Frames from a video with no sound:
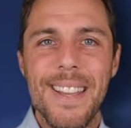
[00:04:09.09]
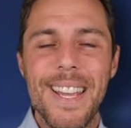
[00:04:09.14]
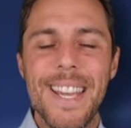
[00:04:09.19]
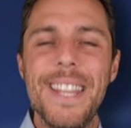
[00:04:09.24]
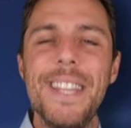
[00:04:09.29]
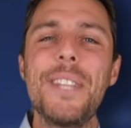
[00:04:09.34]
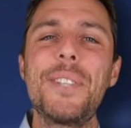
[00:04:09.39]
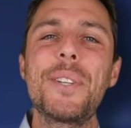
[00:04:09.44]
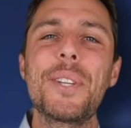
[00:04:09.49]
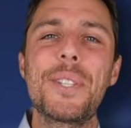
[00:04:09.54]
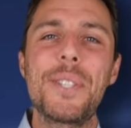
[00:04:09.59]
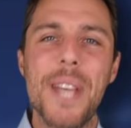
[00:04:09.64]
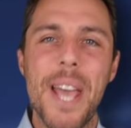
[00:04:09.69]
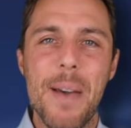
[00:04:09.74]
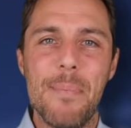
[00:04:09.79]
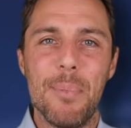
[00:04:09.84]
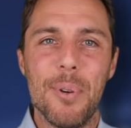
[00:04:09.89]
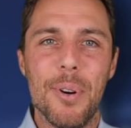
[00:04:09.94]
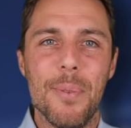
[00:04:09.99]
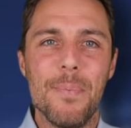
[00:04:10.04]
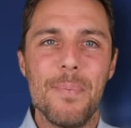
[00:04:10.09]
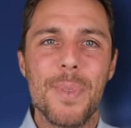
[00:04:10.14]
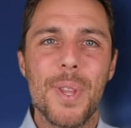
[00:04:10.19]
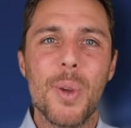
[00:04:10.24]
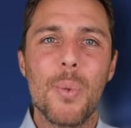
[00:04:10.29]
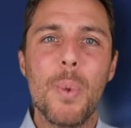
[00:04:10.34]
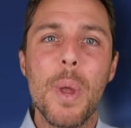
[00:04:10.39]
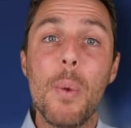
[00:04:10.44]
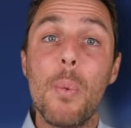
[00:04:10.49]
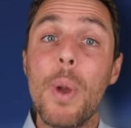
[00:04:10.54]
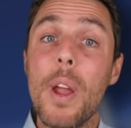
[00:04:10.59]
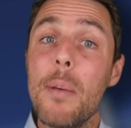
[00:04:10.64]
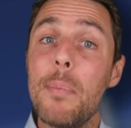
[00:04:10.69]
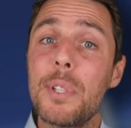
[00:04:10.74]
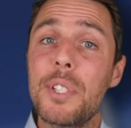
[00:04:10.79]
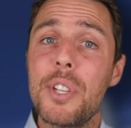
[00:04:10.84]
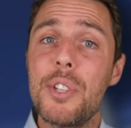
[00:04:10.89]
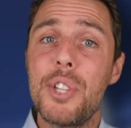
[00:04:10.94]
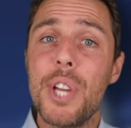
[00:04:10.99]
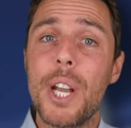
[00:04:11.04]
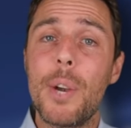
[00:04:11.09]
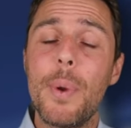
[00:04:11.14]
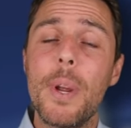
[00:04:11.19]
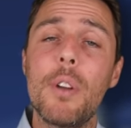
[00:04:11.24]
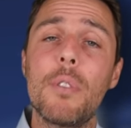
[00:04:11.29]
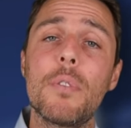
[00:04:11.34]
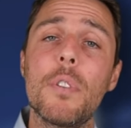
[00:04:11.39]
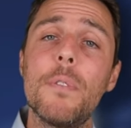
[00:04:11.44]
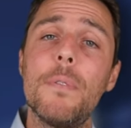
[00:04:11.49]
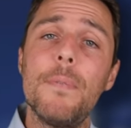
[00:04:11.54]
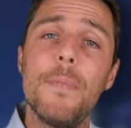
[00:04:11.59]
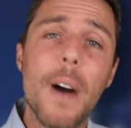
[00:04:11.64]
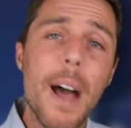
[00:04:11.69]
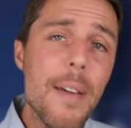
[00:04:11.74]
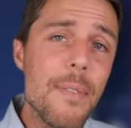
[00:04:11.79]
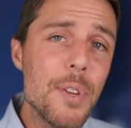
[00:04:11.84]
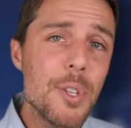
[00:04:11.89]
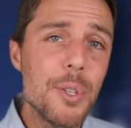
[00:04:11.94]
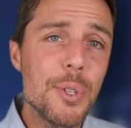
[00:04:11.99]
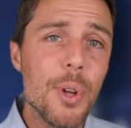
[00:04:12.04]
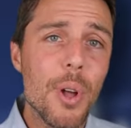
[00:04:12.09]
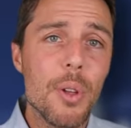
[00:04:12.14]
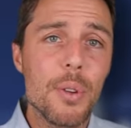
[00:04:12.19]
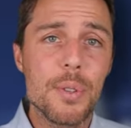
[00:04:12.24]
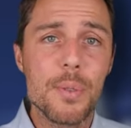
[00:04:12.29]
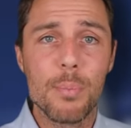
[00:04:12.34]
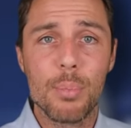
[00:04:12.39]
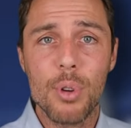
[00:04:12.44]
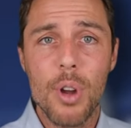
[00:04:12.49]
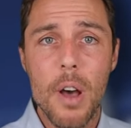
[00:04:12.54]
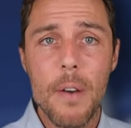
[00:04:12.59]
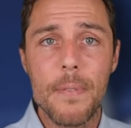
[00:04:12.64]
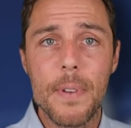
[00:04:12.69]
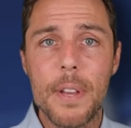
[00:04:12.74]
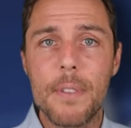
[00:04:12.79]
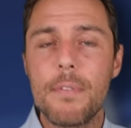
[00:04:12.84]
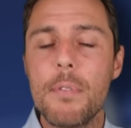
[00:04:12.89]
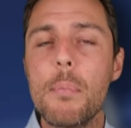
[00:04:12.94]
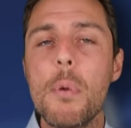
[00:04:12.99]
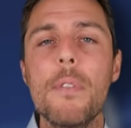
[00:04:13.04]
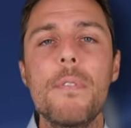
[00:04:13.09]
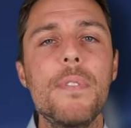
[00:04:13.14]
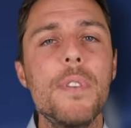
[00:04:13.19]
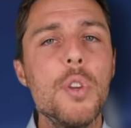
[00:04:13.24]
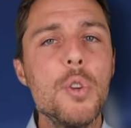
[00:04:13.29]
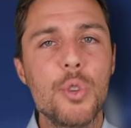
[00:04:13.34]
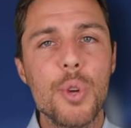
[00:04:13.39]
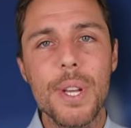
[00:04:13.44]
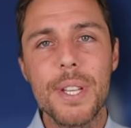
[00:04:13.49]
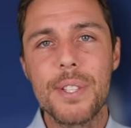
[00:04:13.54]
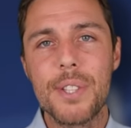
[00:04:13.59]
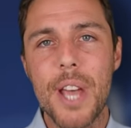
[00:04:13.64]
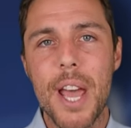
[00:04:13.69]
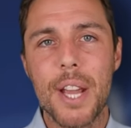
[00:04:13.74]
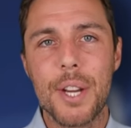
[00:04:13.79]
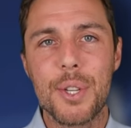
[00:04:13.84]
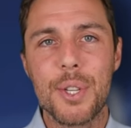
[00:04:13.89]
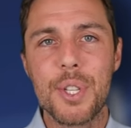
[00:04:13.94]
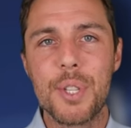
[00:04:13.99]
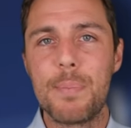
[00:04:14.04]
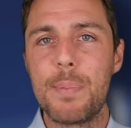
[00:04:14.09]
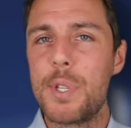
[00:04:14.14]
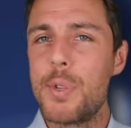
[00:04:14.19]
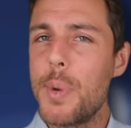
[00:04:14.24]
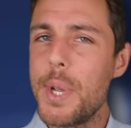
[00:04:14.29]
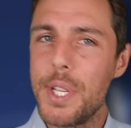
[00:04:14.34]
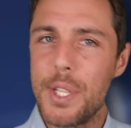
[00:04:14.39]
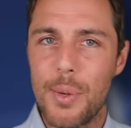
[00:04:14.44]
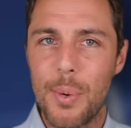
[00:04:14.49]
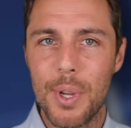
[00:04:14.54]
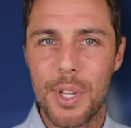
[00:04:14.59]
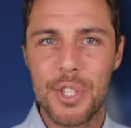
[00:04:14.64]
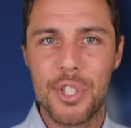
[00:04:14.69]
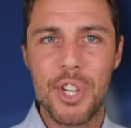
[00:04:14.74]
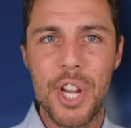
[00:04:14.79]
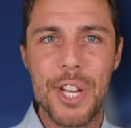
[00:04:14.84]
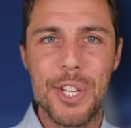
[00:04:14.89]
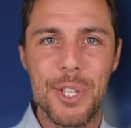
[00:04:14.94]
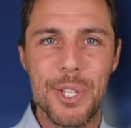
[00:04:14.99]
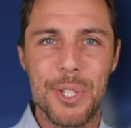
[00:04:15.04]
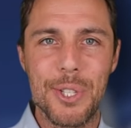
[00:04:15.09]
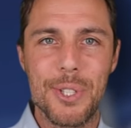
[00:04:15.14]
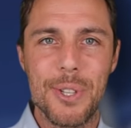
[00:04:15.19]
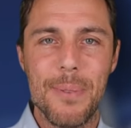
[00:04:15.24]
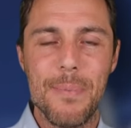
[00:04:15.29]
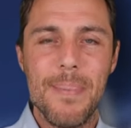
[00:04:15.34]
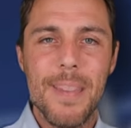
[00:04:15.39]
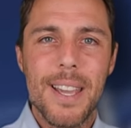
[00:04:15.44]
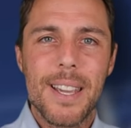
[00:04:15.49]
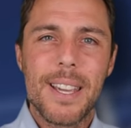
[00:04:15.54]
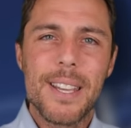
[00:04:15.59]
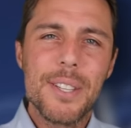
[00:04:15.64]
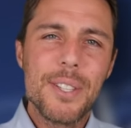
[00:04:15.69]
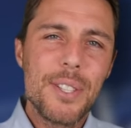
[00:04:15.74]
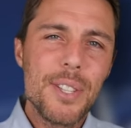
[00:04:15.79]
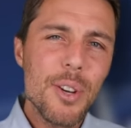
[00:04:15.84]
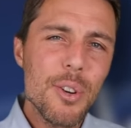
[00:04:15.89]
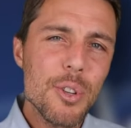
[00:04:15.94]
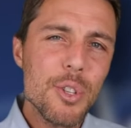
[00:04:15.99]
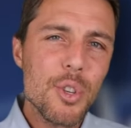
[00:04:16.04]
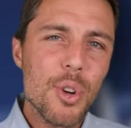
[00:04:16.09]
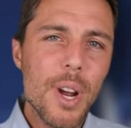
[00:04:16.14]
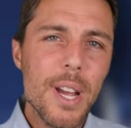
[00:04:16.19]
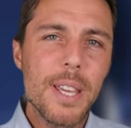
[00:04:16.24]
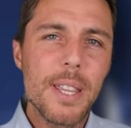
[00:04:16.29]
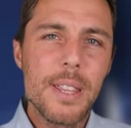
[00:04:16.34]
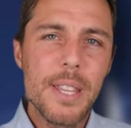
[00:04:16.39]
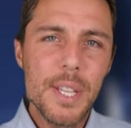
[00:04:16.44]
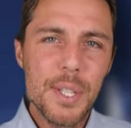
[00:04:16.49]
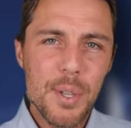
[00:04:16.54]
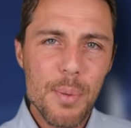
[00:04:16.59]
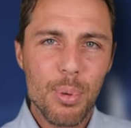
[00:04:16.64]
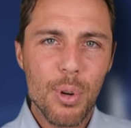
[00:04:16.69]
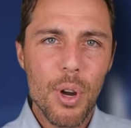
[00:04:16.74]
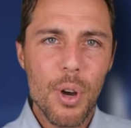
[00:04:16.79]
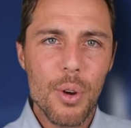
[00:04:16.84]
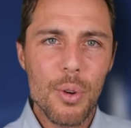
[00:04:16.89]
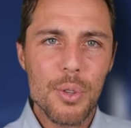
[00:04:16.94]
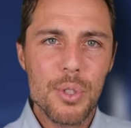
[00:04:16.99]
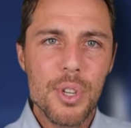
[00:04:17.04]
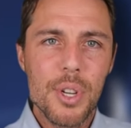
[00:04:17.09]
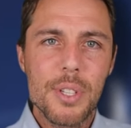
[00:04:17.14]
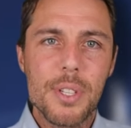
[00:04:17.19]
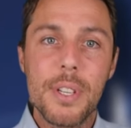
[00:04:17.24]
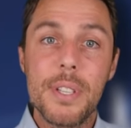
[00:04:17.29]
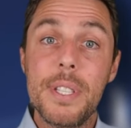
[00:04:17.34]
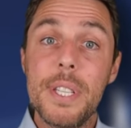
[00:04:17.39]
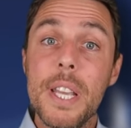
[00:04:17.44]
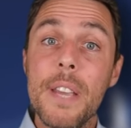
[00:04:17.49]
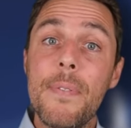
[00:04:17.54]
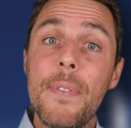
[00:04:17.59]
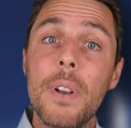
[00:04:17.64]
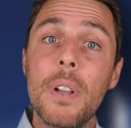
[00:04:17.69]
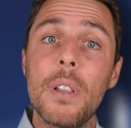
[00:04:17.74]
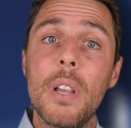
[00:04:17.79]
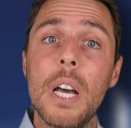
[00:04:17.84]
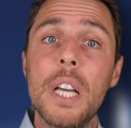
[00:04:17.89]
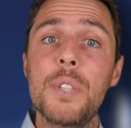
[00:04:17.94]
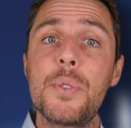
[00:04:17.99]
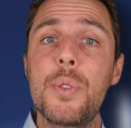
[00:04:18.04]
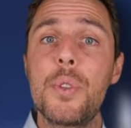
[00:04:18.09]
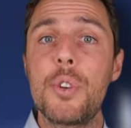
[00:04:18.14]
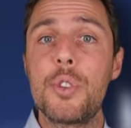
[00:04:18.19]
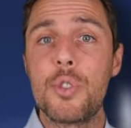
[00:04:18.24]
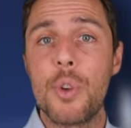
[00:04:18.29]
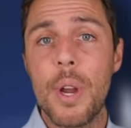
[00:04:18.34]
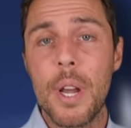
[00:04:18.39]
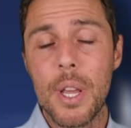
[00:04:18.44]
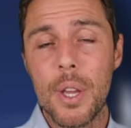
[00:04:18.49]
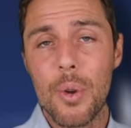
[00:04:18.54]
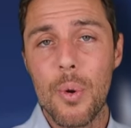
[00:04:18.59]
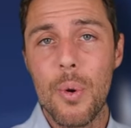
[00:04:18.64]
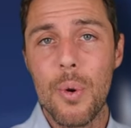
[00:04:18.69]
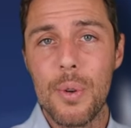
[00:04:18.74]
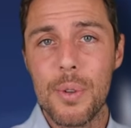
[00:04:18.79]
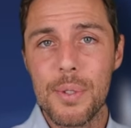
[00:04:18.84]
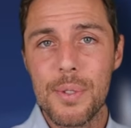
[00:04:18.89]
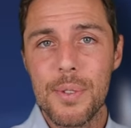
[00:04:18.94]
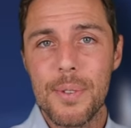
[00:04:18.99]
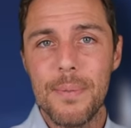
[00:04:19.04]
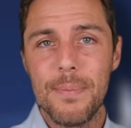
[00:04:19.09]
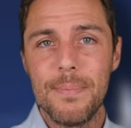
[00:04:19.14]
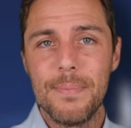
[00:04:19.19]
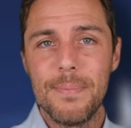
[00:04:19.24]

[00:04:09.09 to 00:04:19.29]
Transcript: In this example, we were able to generate over $500 in profit from a few transactions between two exchanges. Consider trying this approach to see if it aligns with your trading goals.